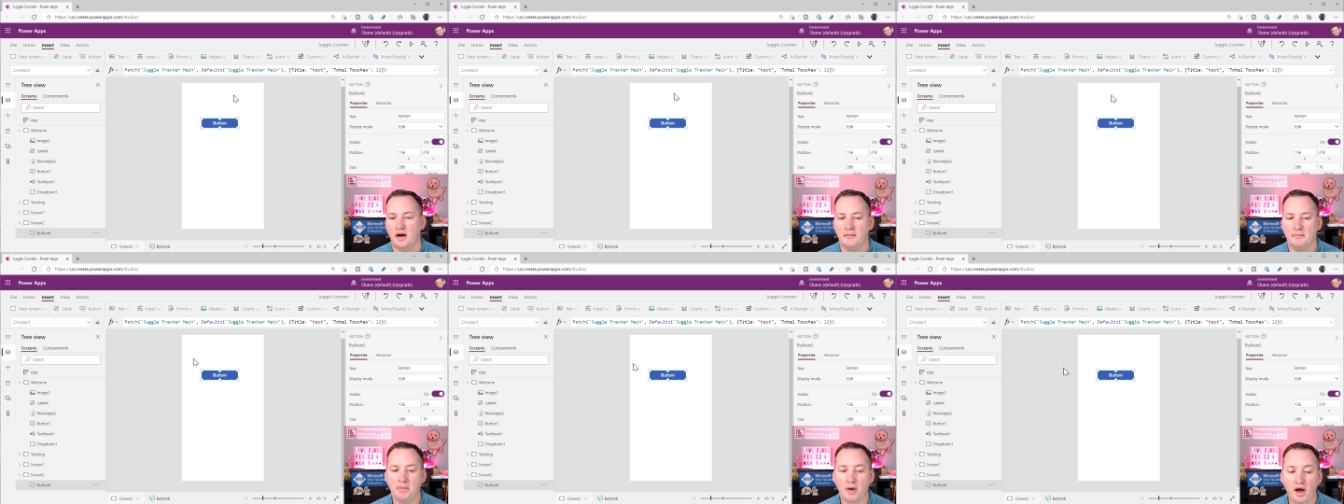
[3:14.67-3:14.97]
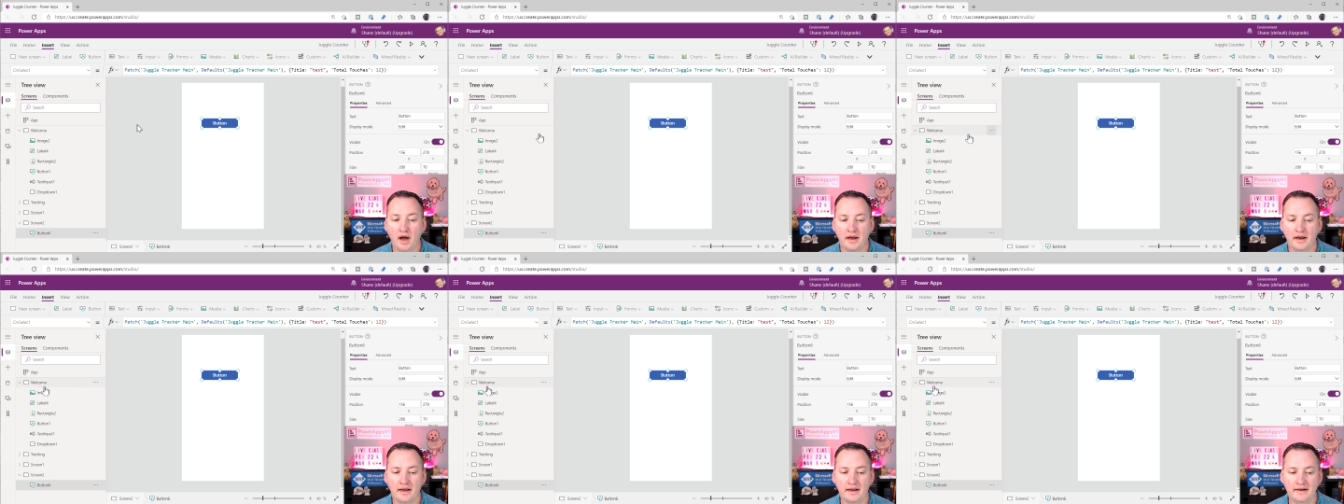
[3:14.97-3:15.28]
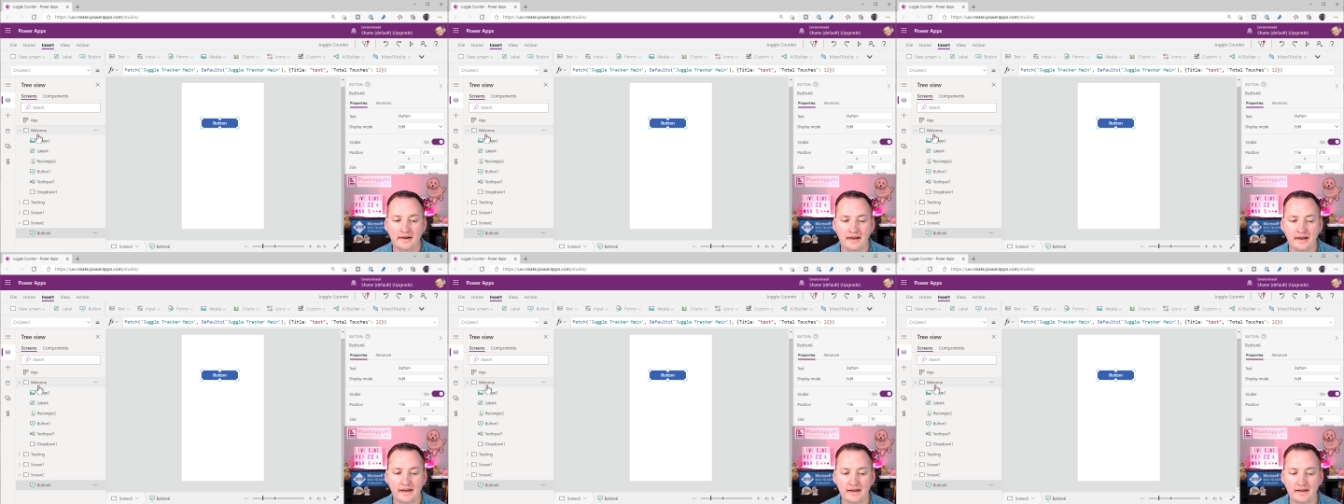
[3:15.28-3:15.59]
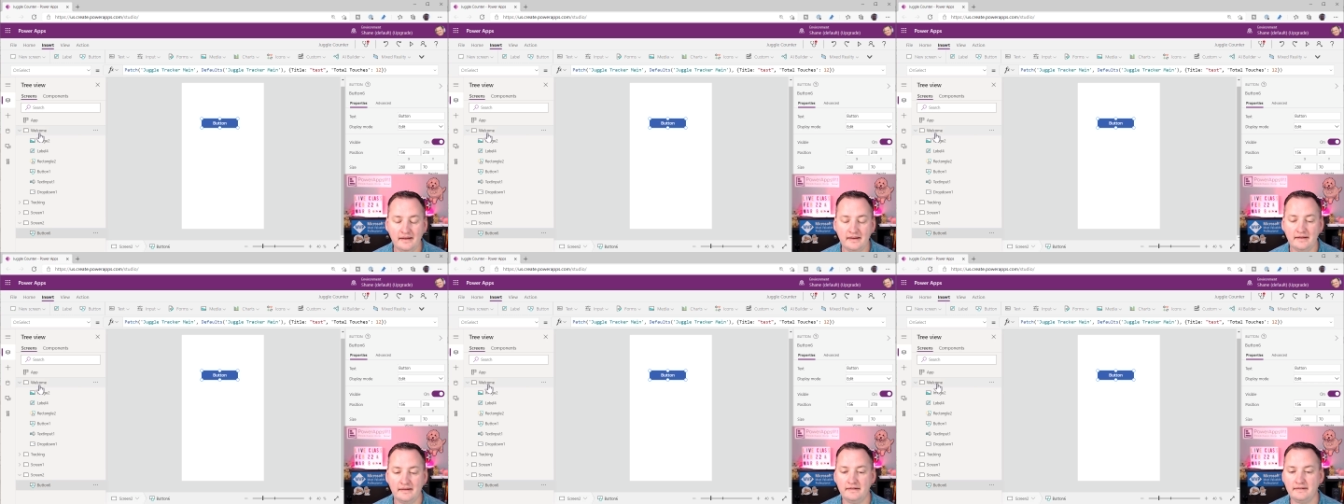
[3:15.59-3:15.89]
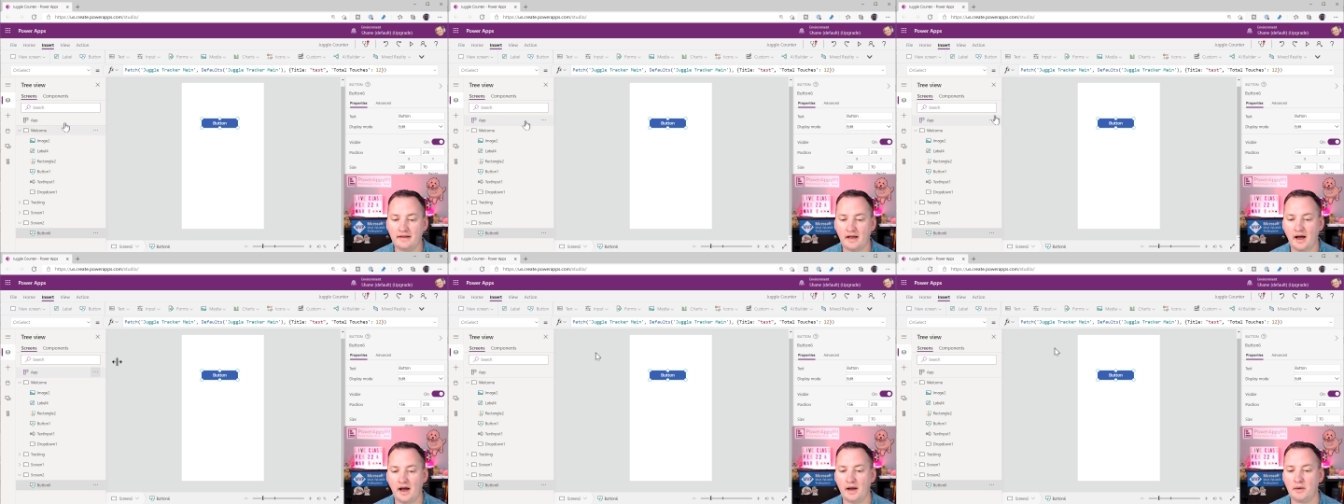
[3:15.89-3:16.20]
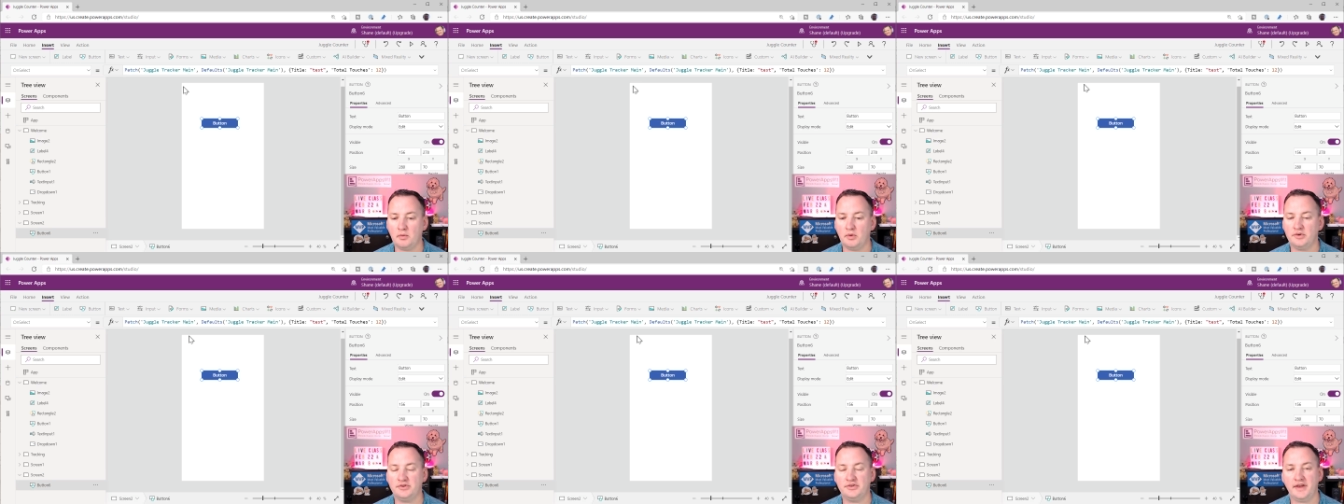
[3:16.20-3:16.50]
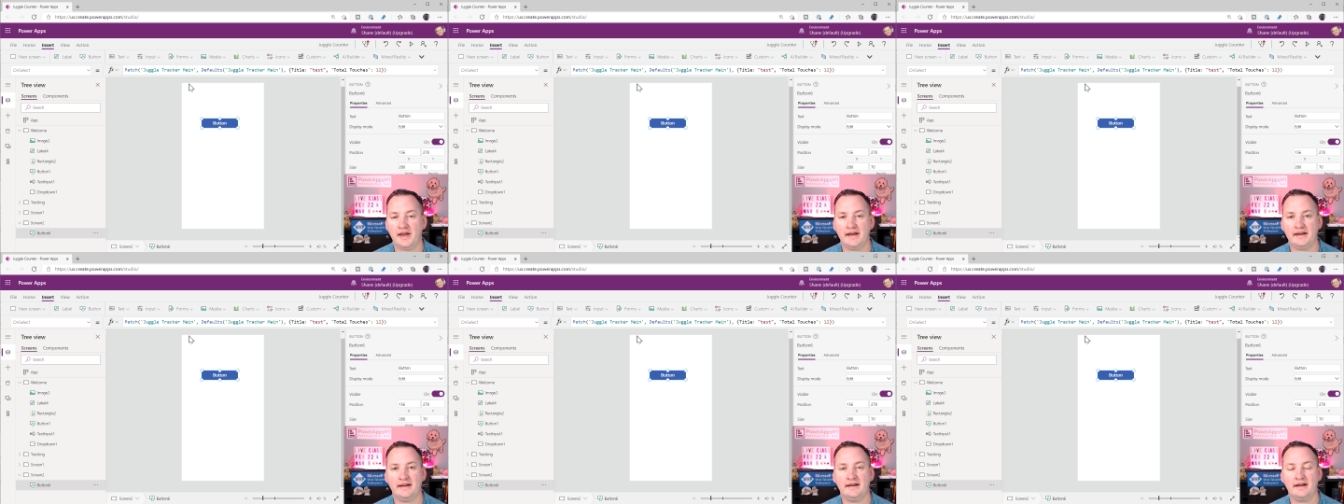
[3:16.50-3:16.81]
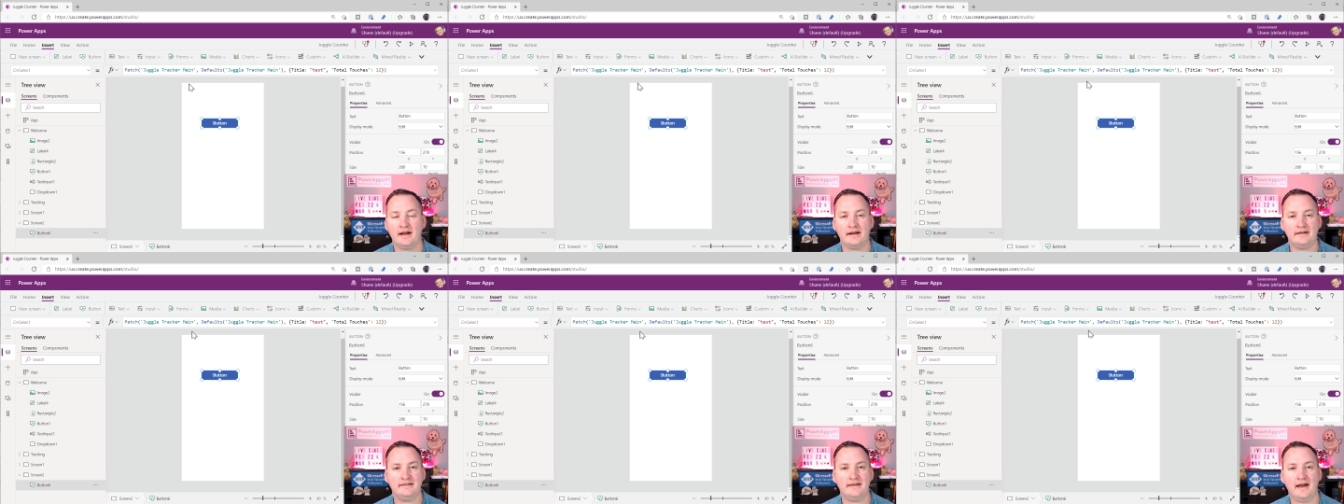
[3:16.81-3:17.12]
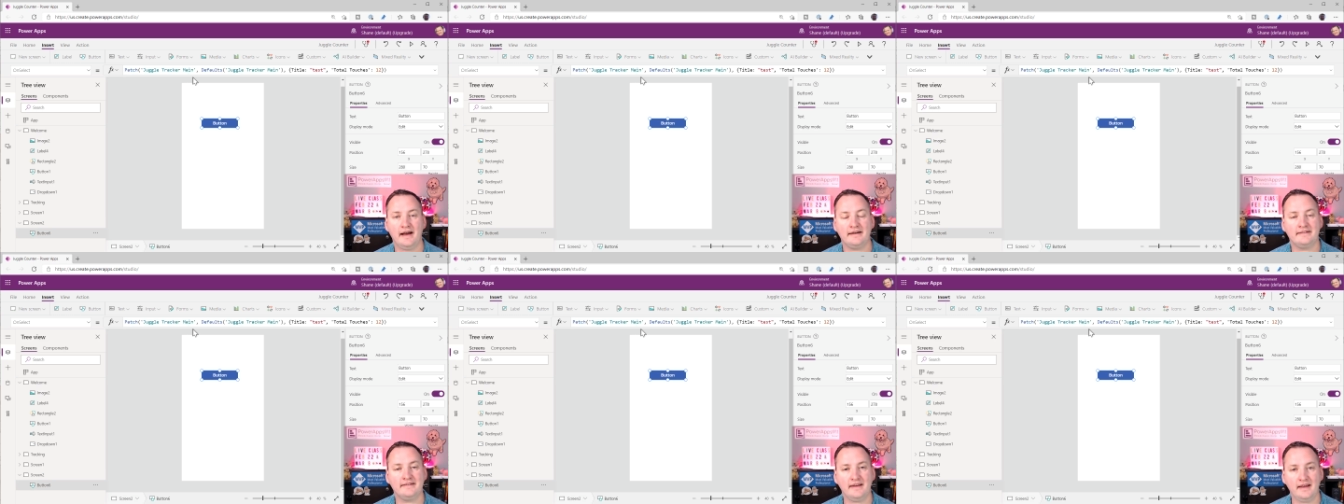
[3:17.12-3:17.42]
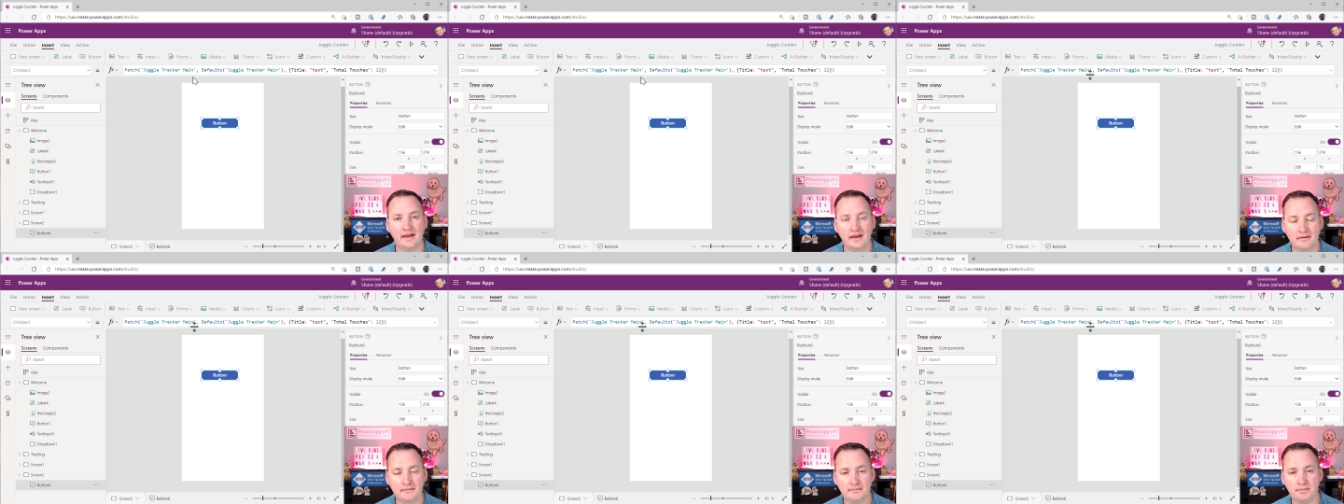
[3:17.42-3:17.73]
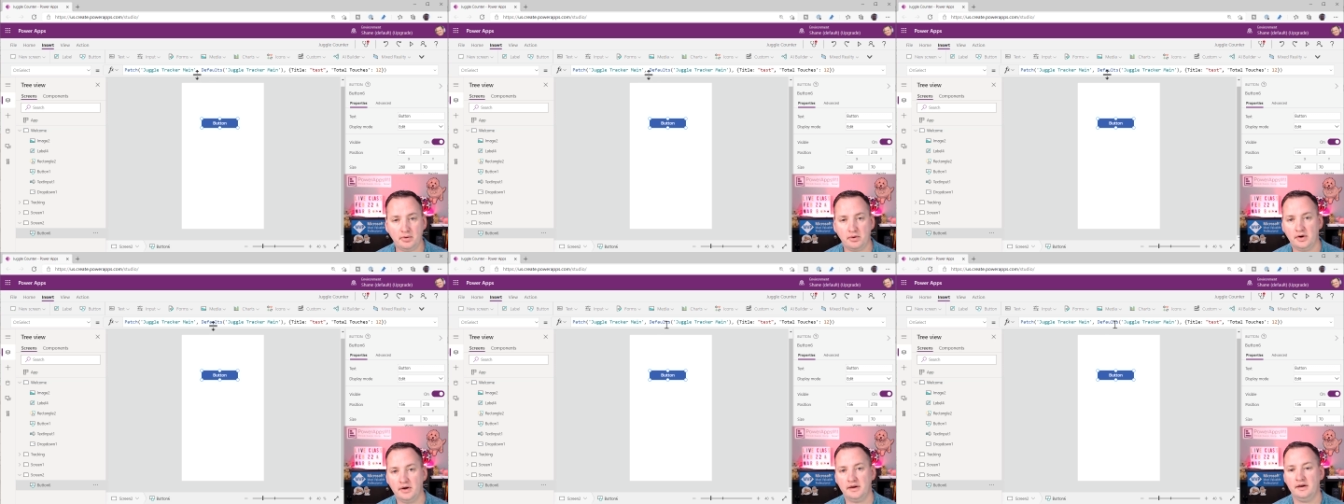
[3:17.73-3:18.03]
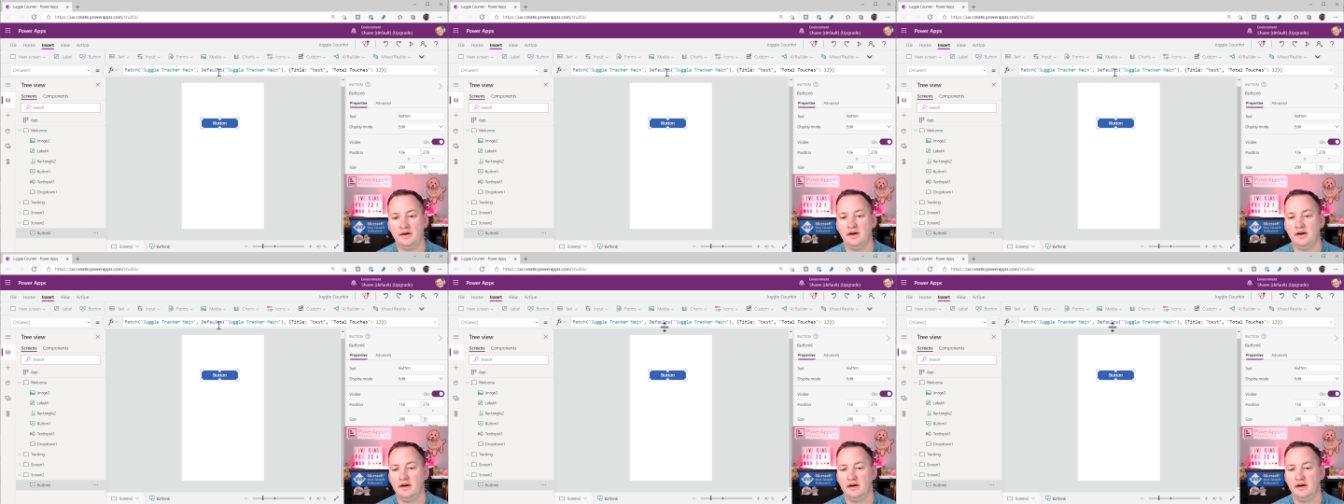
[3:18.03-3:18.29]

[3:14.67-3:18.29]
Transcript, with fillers: But in his, I was taking a text input